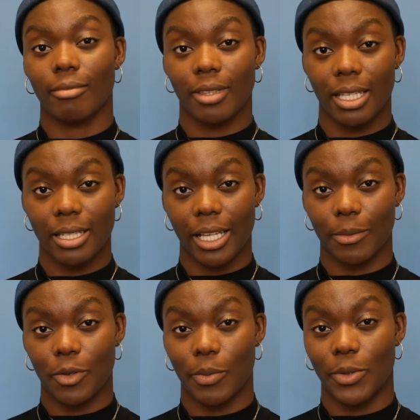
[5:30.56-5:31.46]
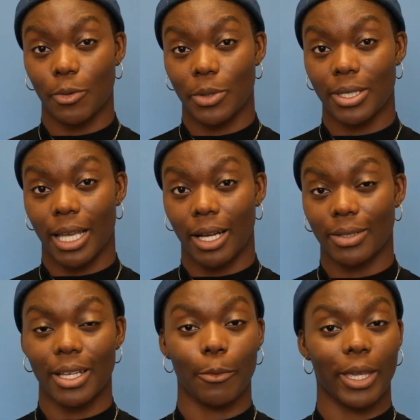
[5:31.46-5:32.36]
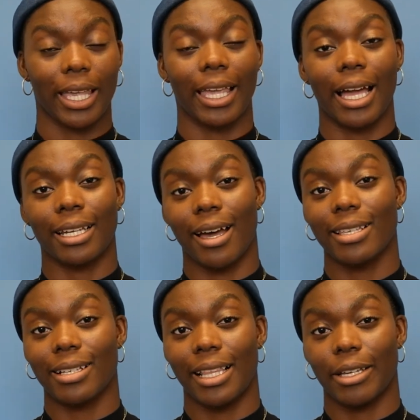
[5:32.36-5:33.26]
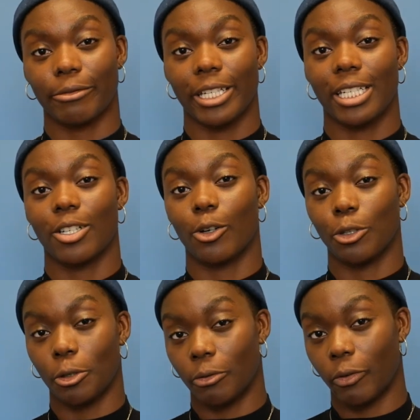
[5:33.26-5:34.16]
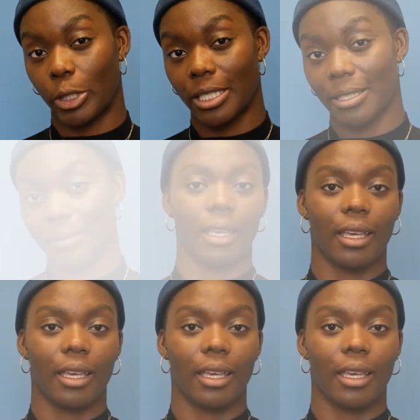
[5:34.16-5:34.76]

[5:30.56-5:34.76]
these can help to absorb the sound and we can get a nice clear read on your voice.